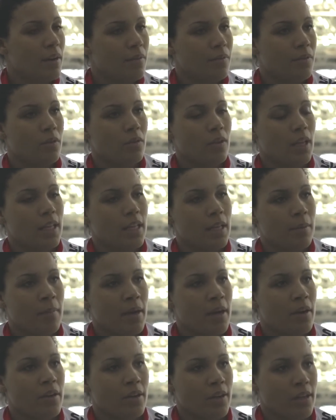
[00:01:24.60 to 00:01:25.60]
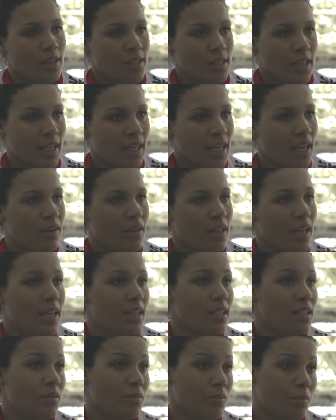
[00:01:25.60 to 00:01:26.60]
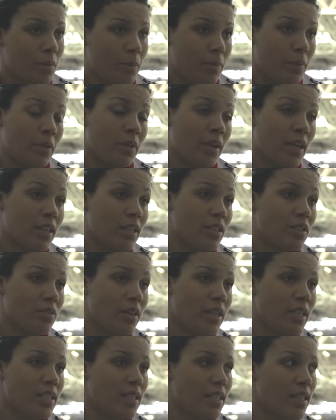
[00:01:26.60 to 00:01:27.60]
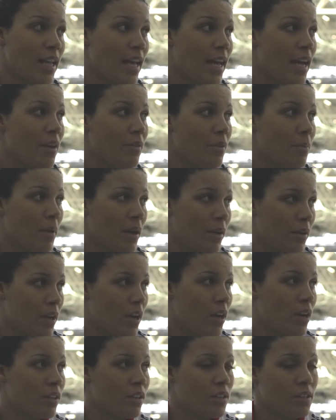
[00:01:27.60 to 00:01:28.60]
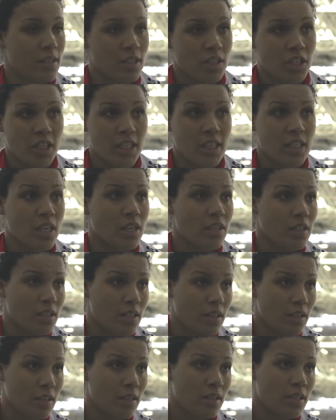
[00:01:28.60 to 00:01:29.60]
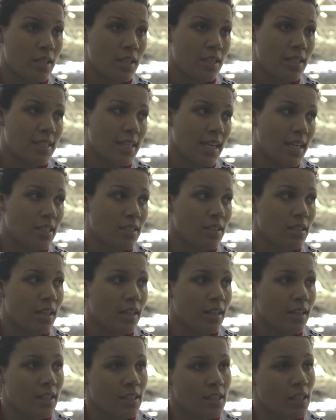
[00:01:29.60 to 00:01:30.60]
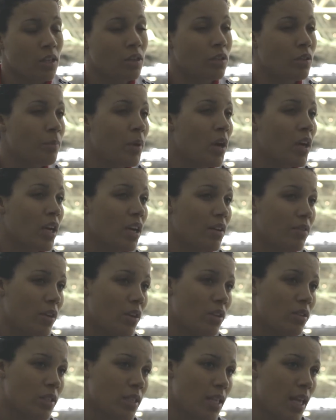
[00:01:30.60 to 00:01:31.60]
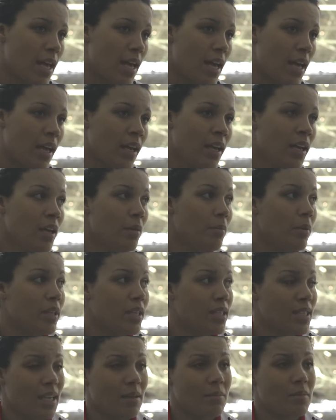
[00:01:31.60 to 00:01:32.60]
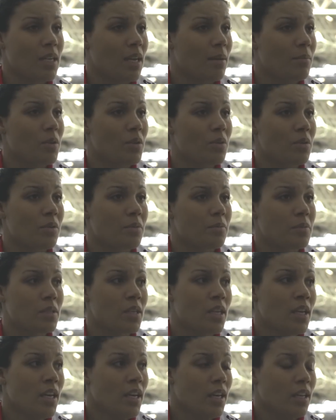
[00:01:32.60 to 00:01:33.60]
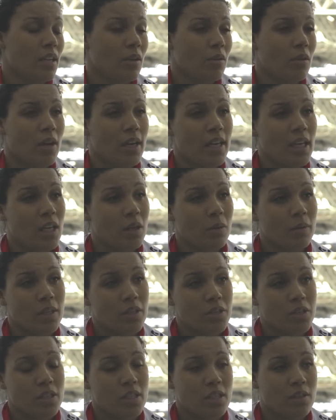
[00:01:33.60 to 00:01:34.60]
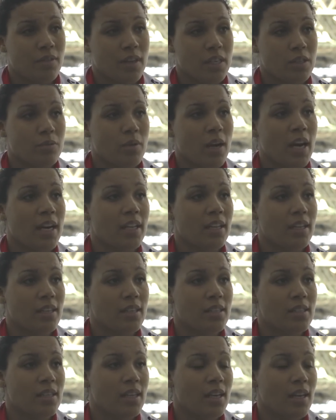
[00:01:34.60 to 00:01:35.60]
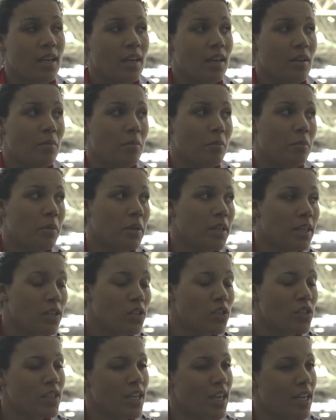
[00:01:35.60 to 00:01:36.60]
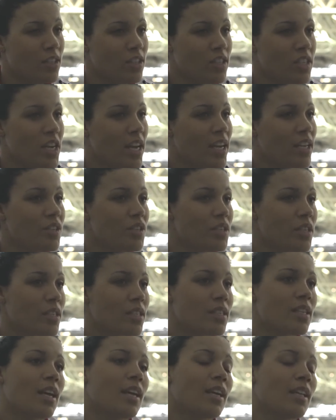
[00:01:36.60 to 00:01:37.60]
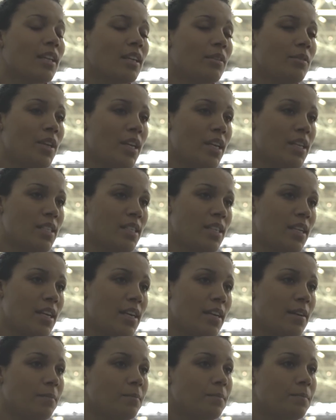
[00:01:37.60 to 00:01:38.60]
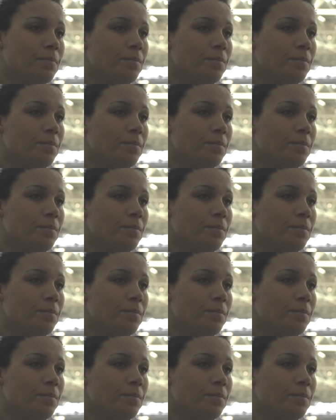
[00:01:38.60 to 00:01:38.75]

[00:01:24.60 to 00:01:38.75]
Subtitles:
for, like, the Americans, like Caroline Buchanan's racing there, and Mariana's, she's gone to the States. So then there's a good pocket of girls there. But at the same time, Europe's, got equally just as fast riders. But it just changes slightly year to year.